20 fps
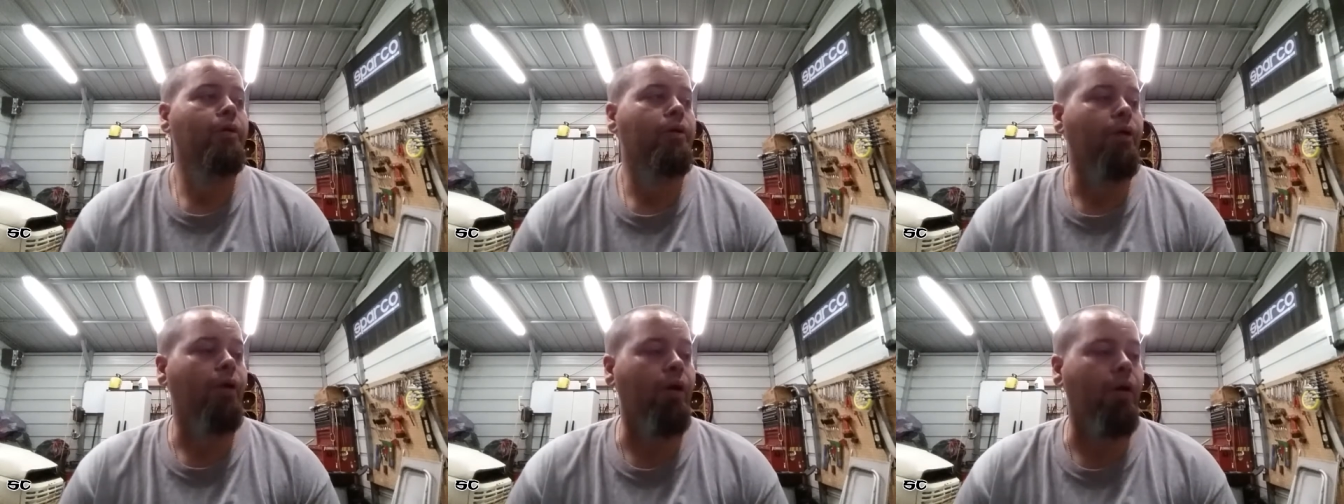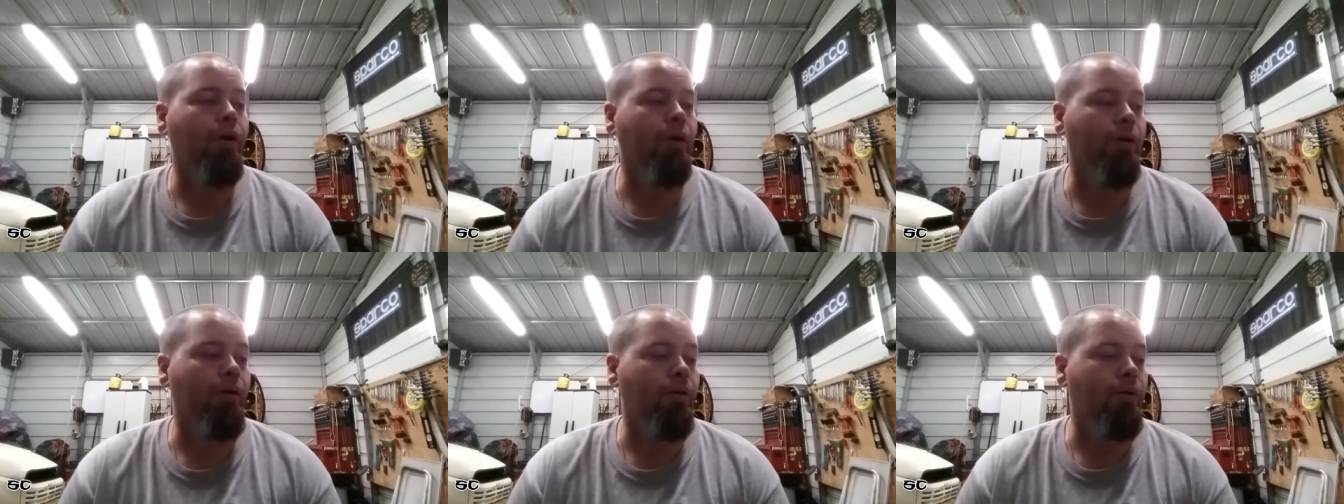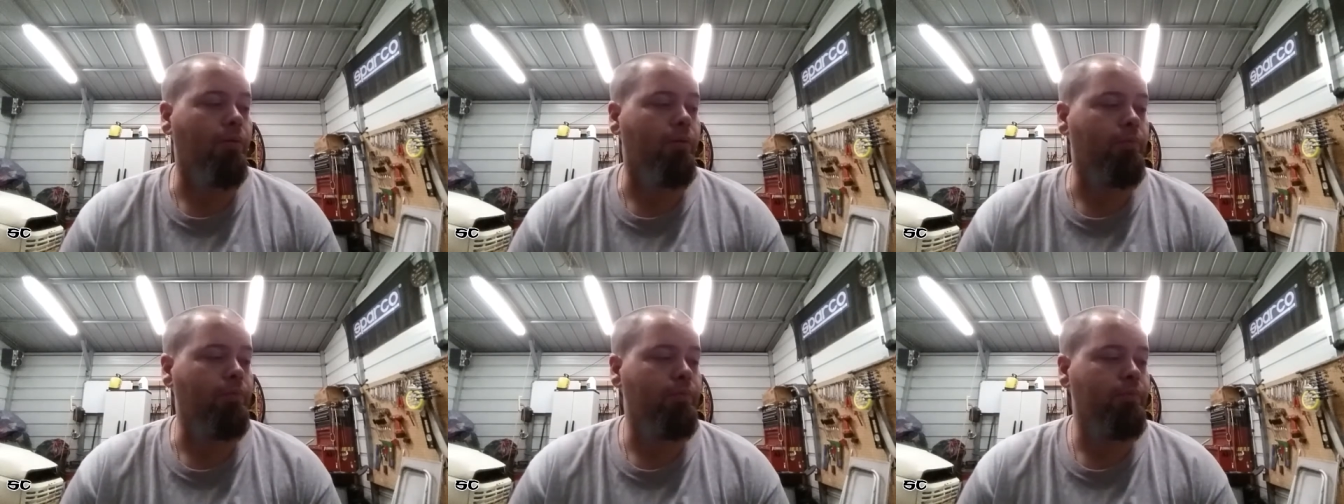
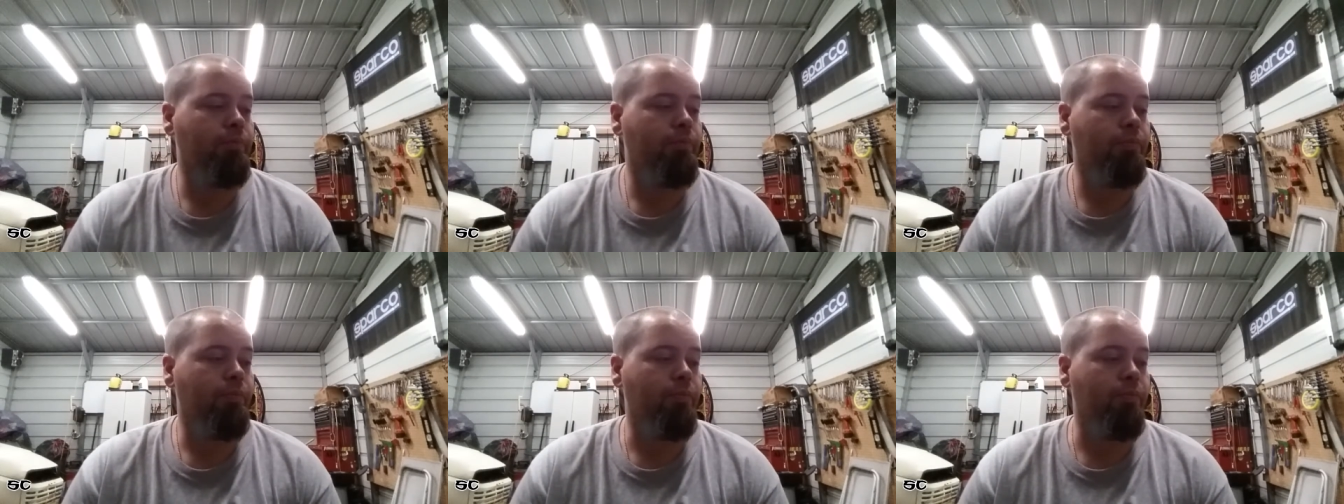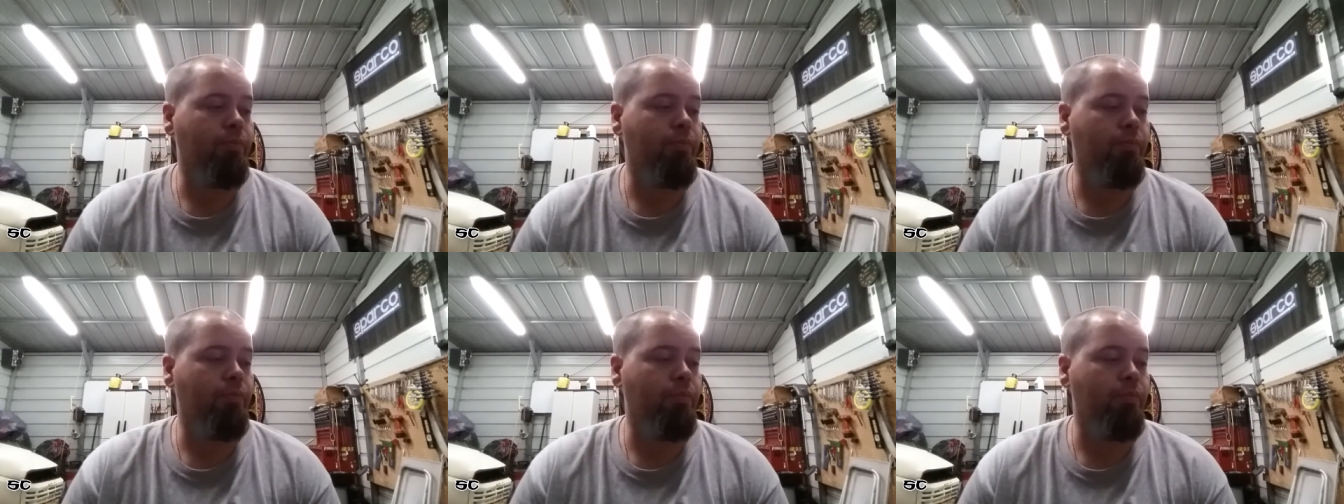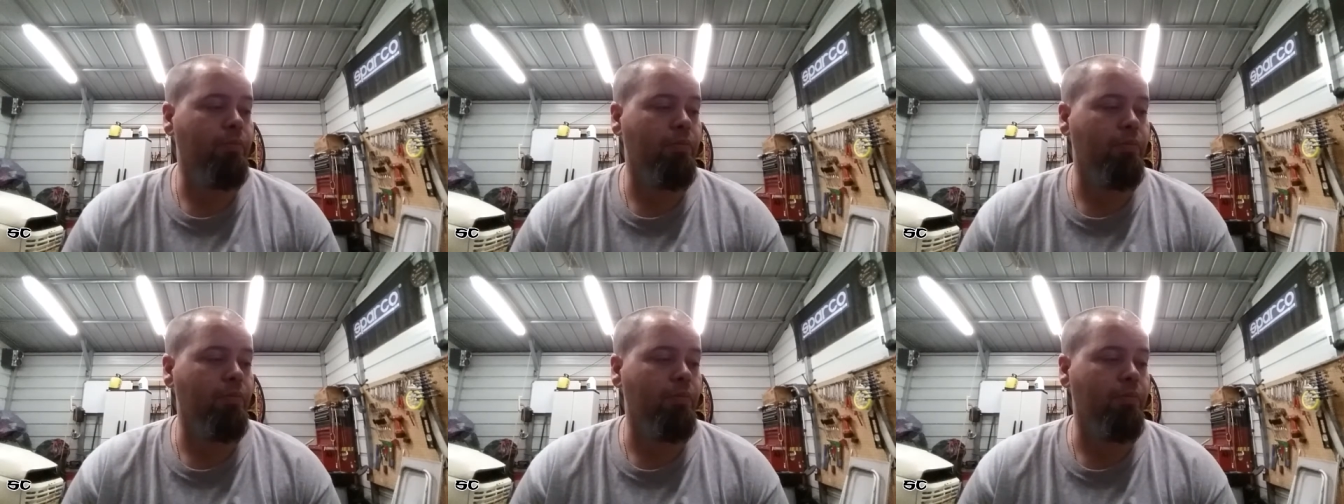Um,
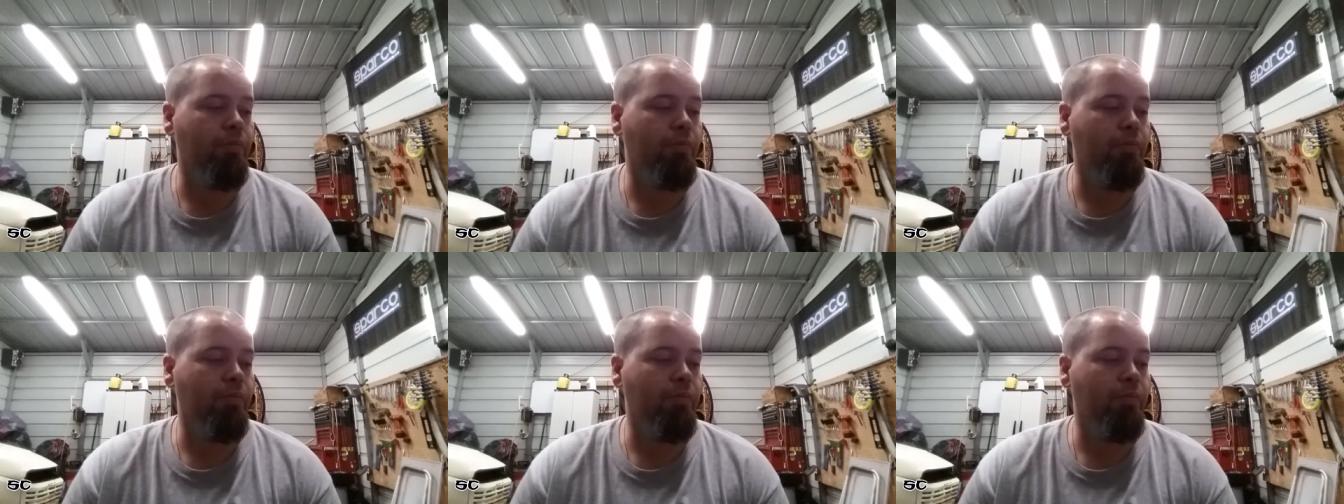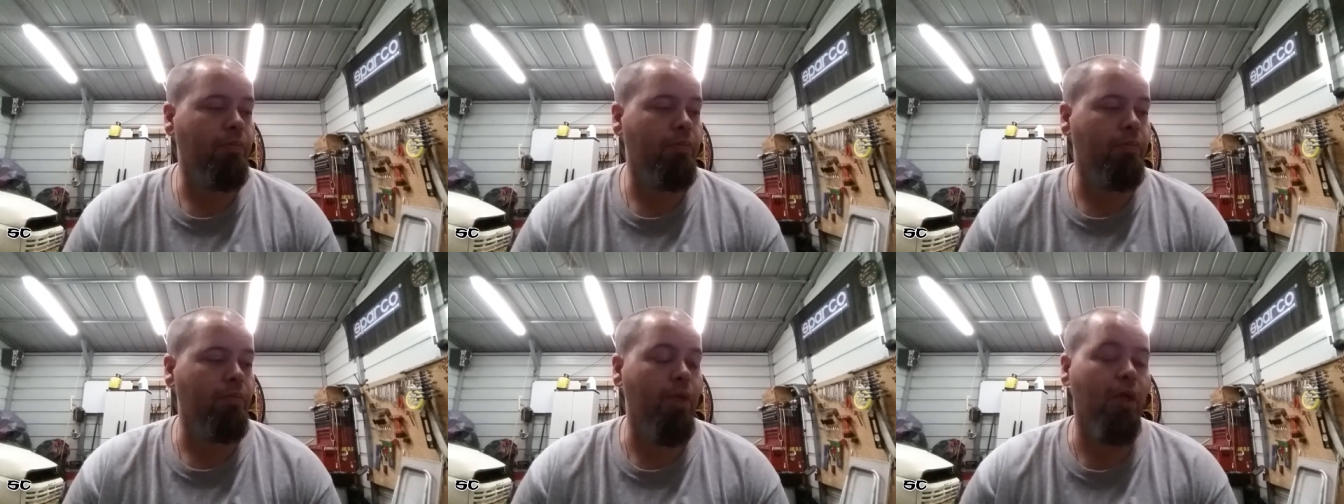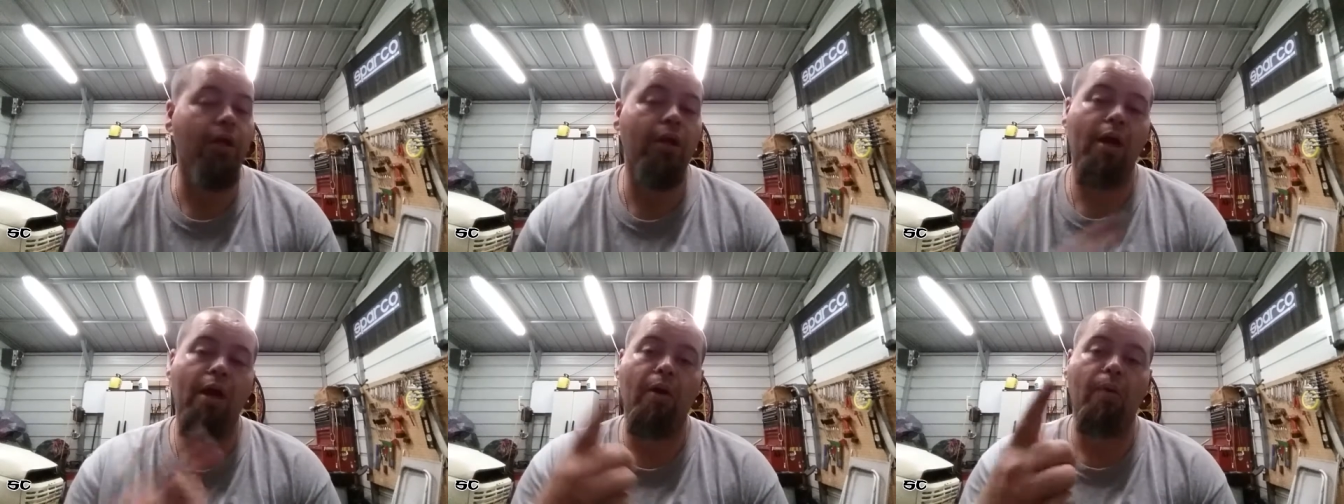
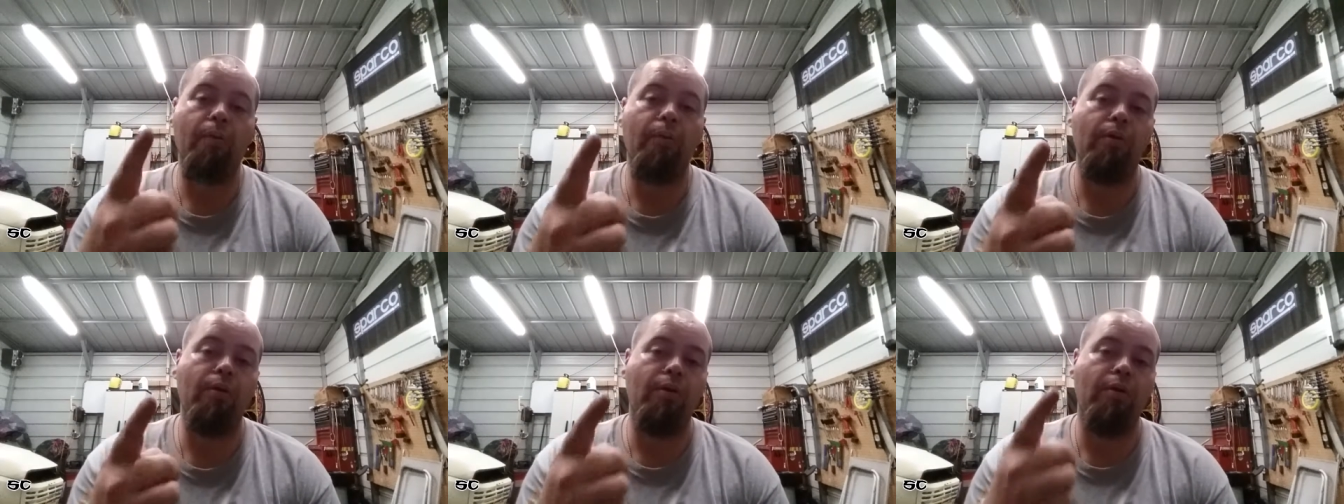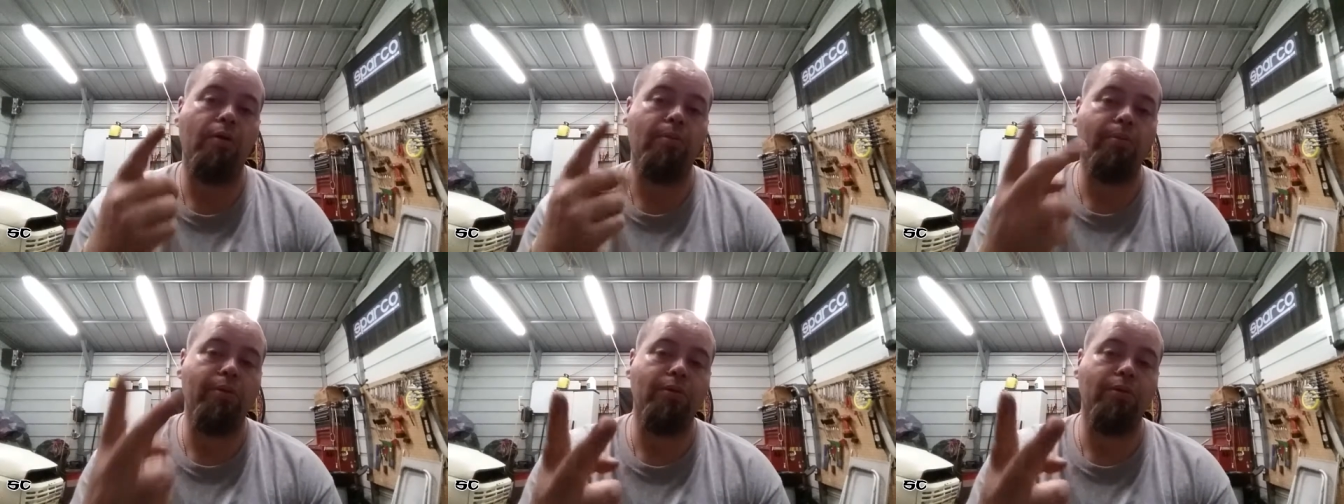and not one,